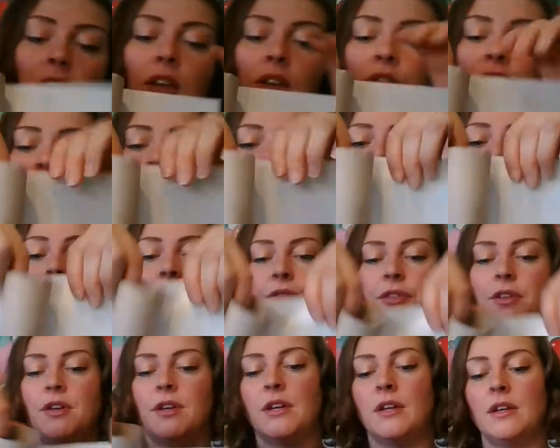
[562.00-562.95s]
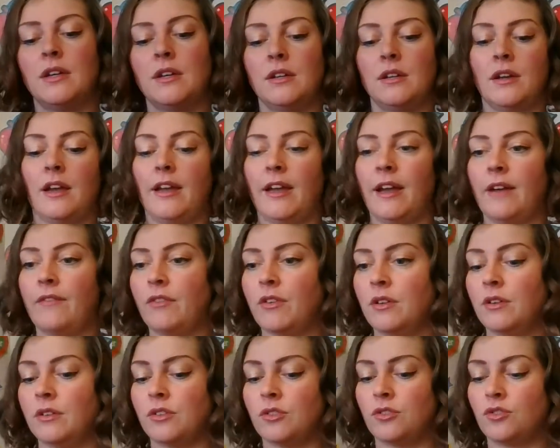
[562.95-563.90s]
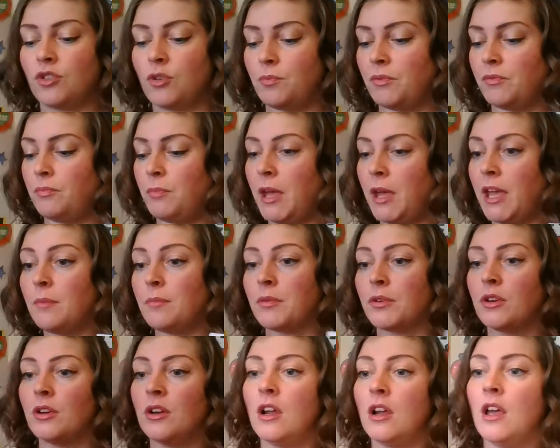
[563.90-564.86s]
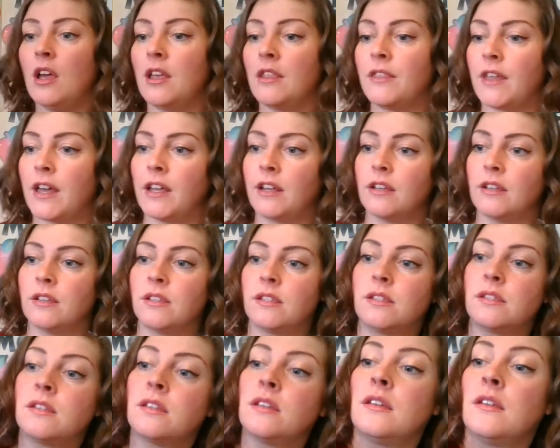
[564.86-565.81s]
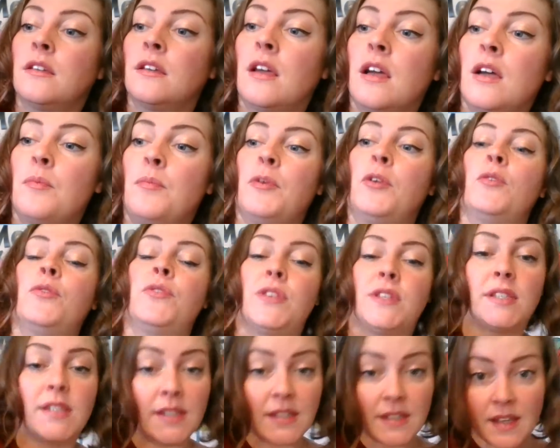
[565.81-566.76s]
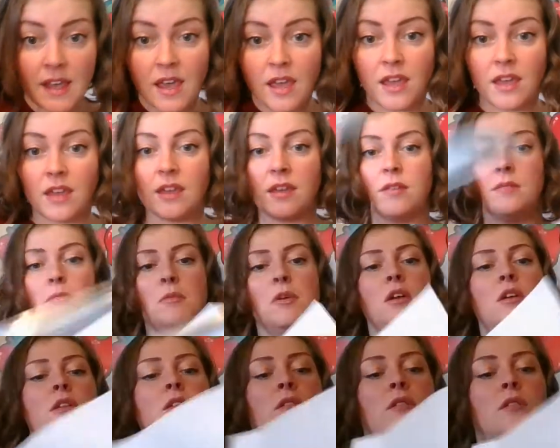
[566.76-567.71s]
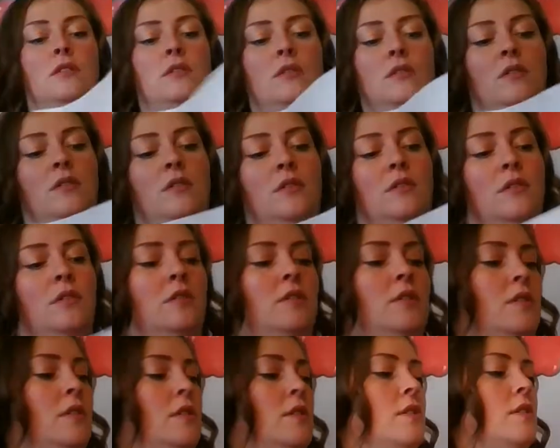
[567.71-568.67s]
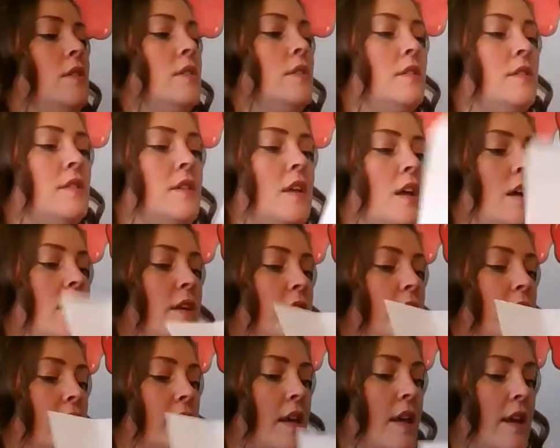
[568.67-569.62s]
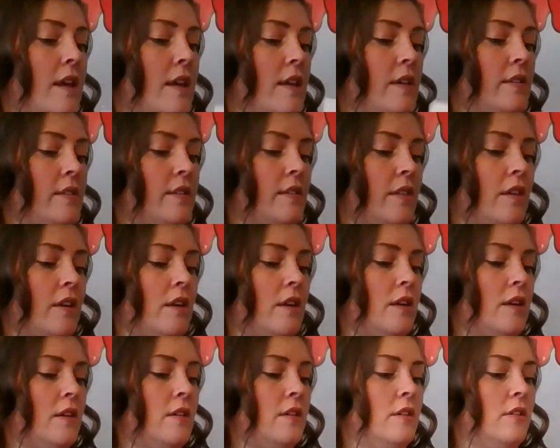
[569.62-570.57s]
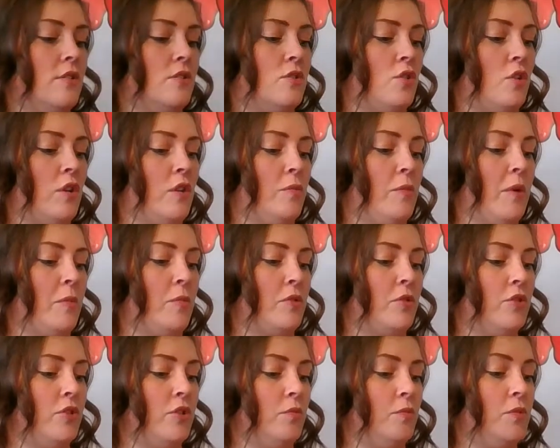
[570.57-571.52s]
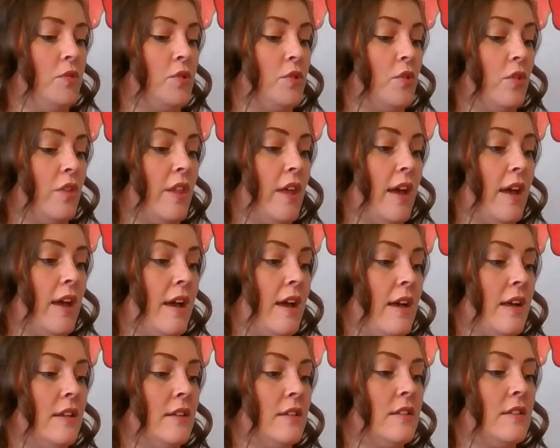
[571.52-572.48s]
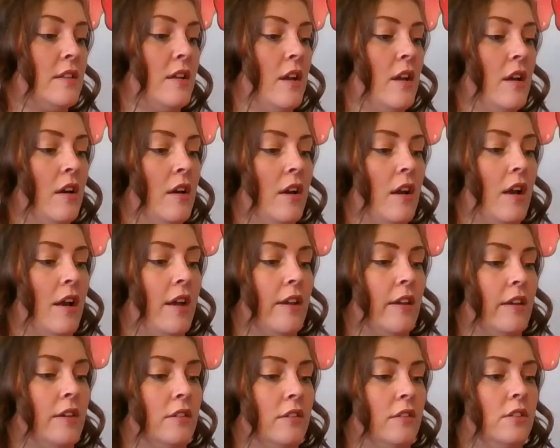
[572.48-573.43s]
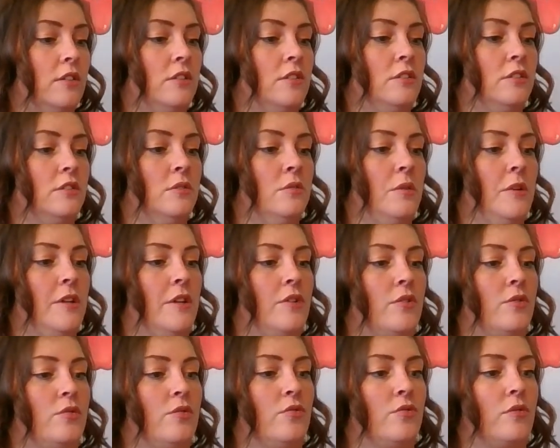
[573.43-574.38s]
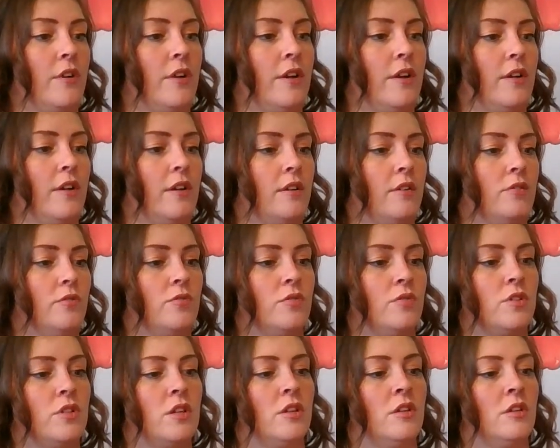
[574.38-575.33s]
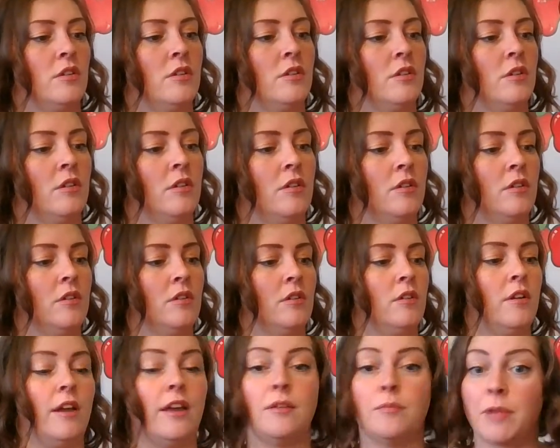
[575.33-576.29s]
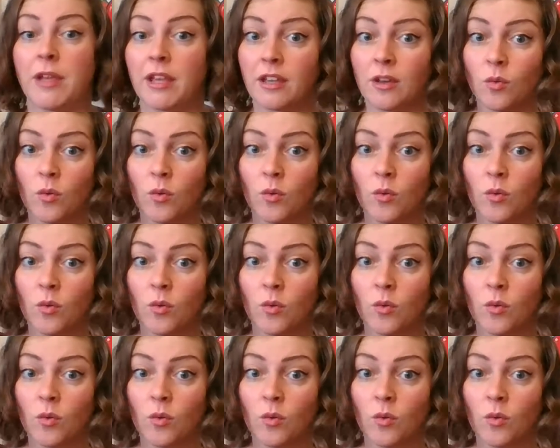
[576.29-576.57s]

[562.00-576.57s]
so that I have a strip of paper that is about the same size as the toilet paper tube so that I can glue it around and make it